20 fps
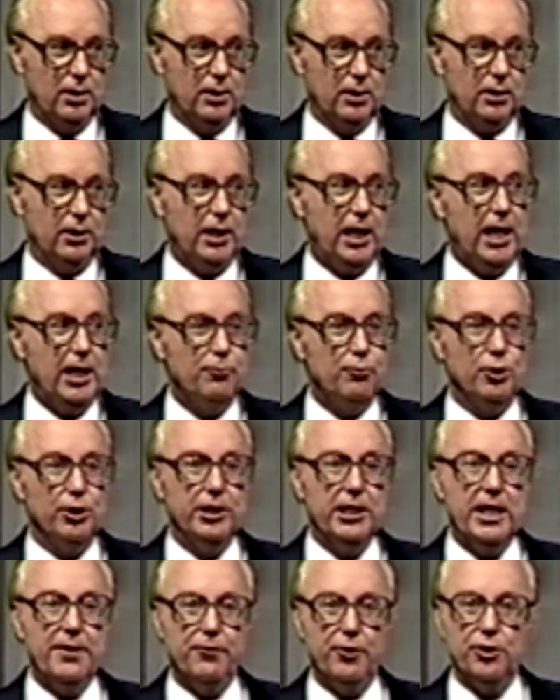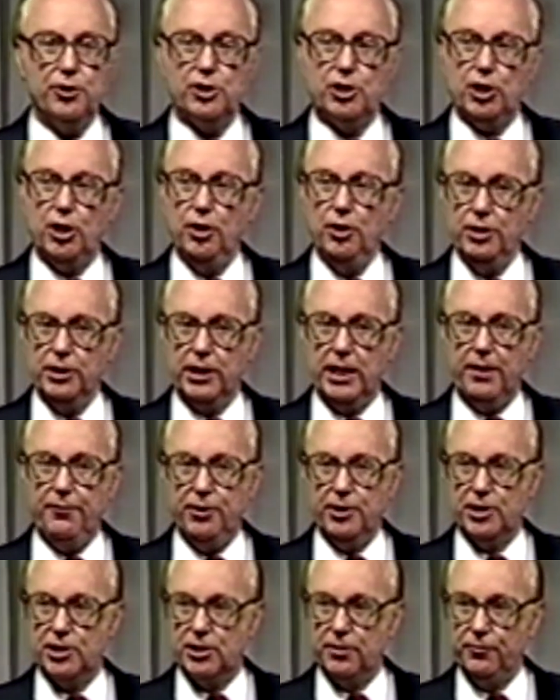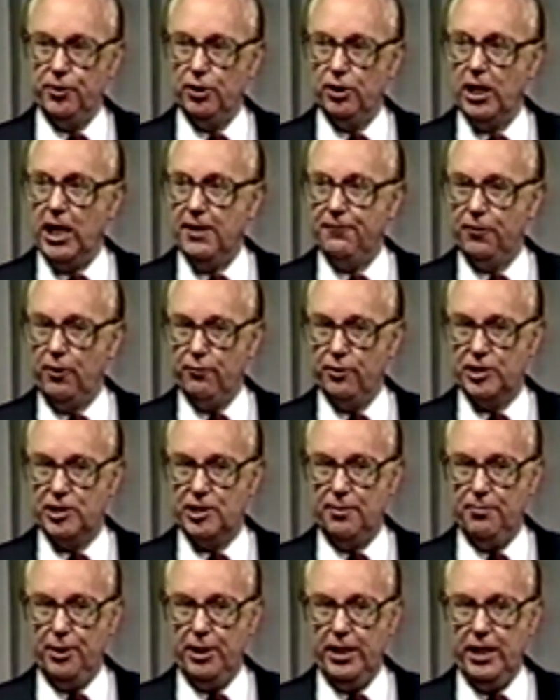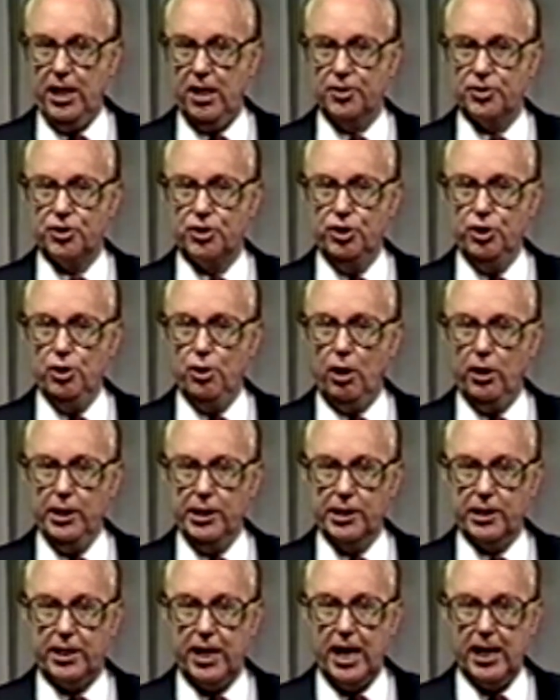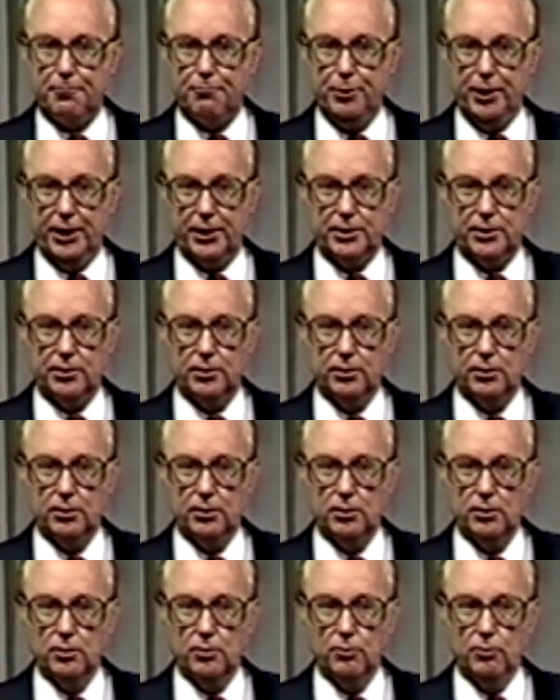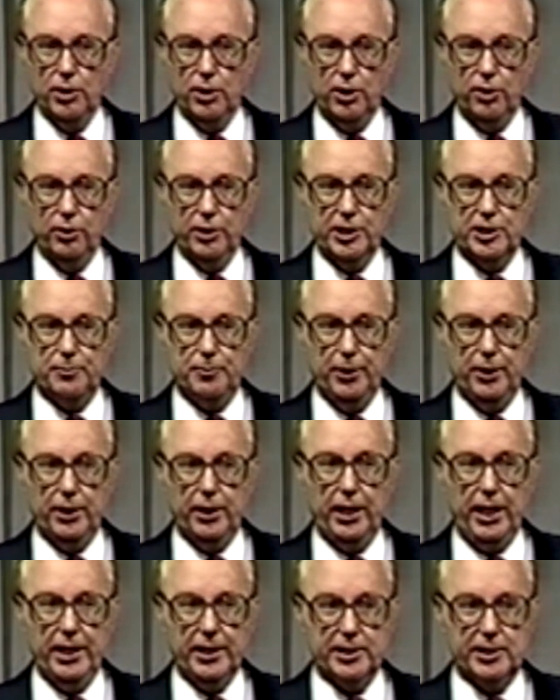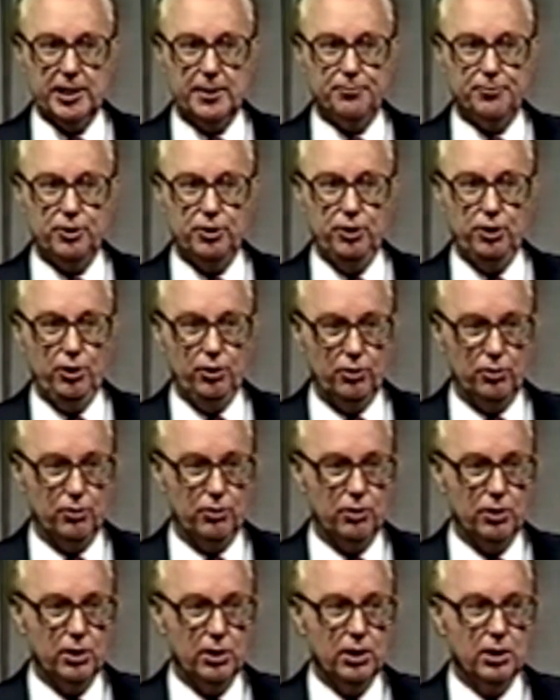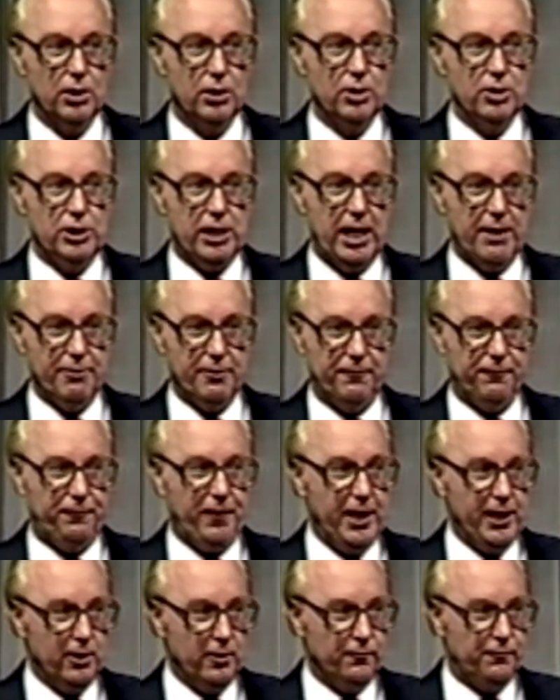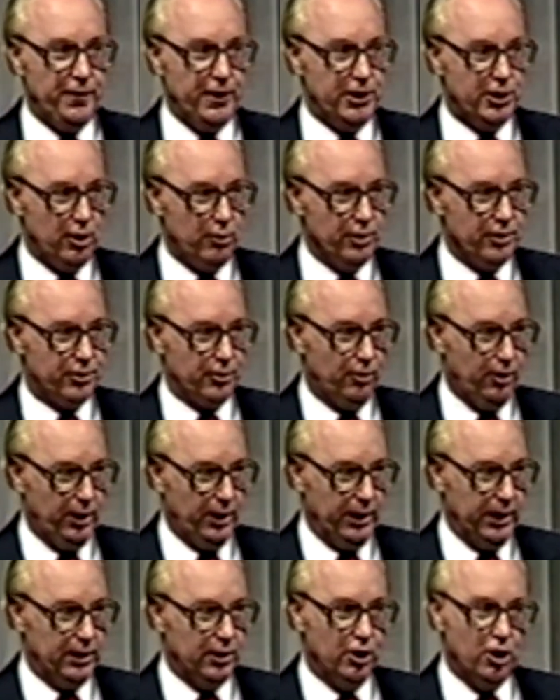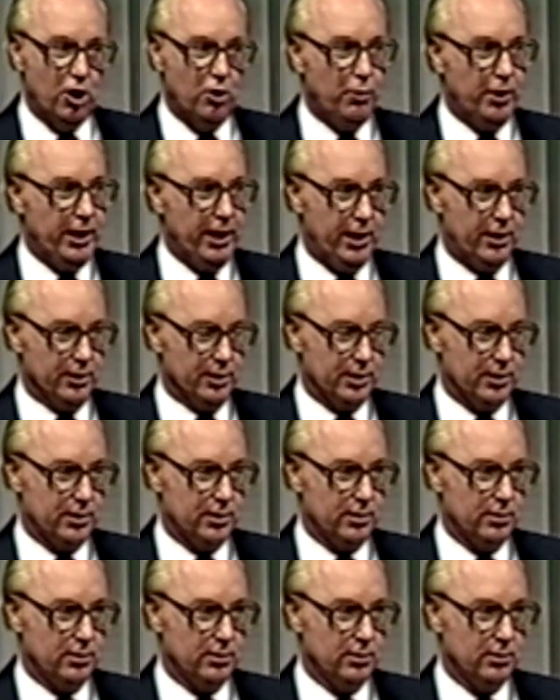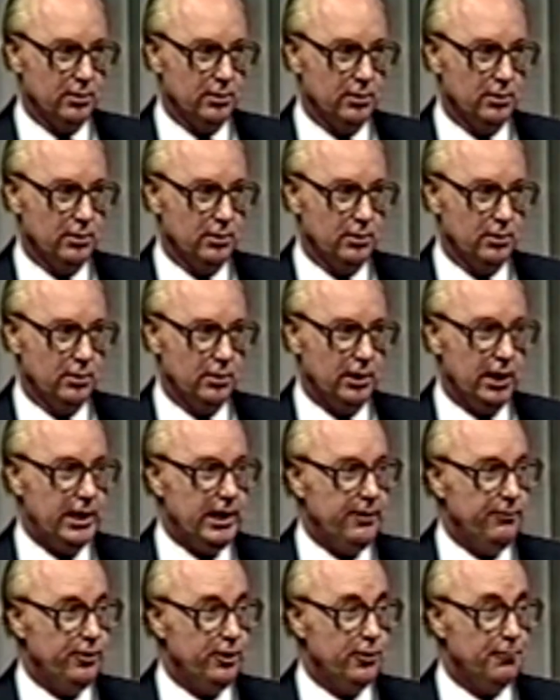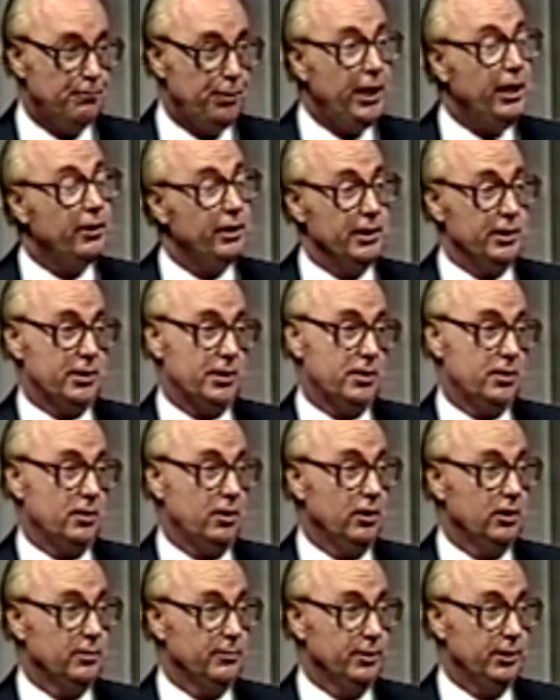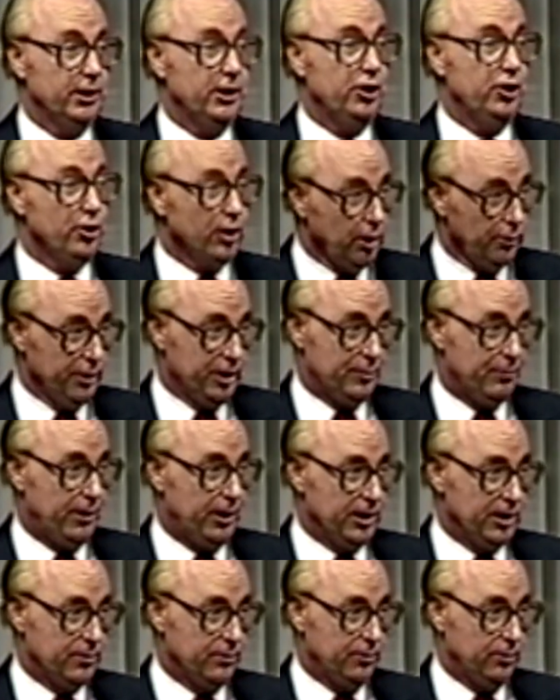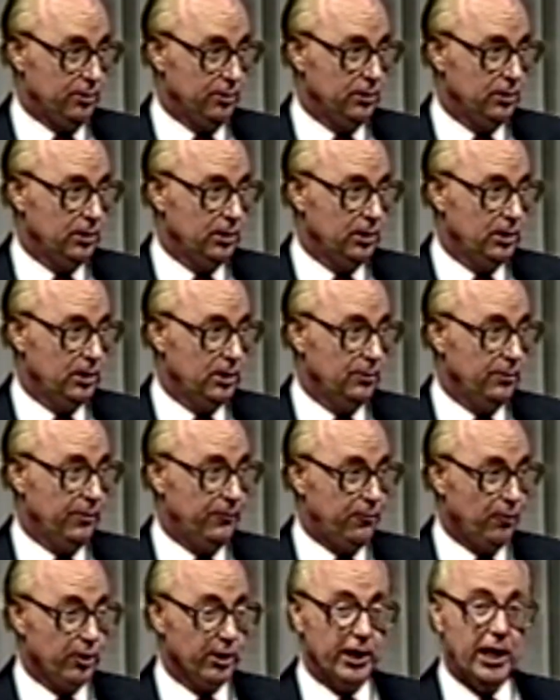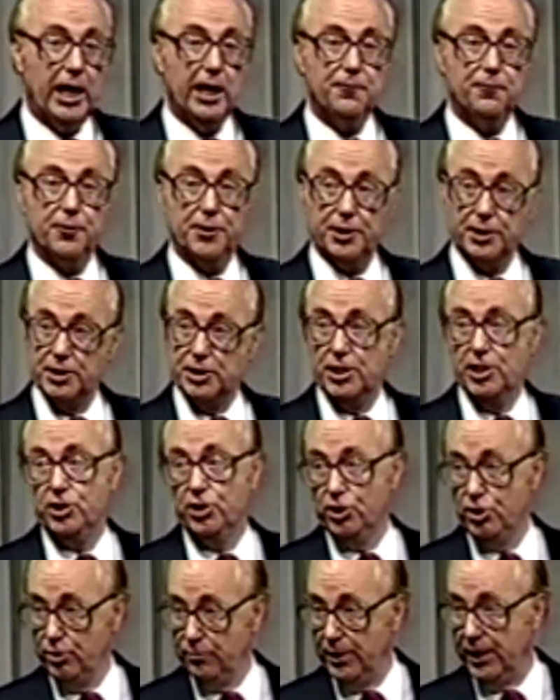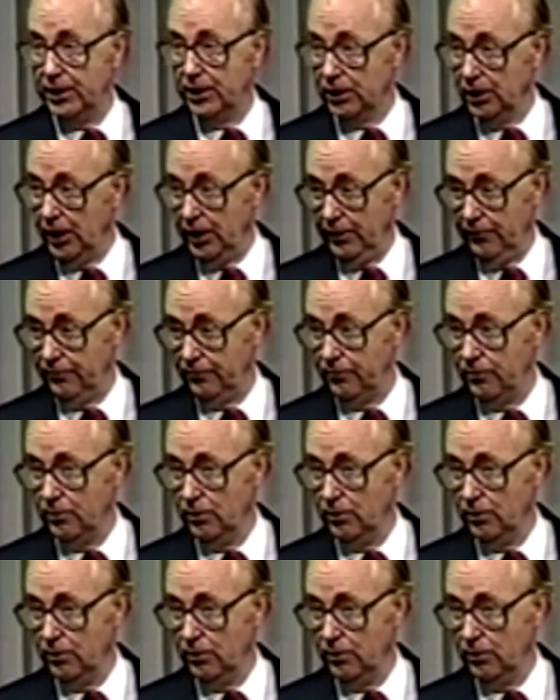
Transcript: God will never turn the governance of your life over to somebody else. You are in the cockpit with the Holy Spirit, and it's up to you to have the final veto authority. No one else, not even your parents, ultimately. You're responsible before God for the decisions you make in life.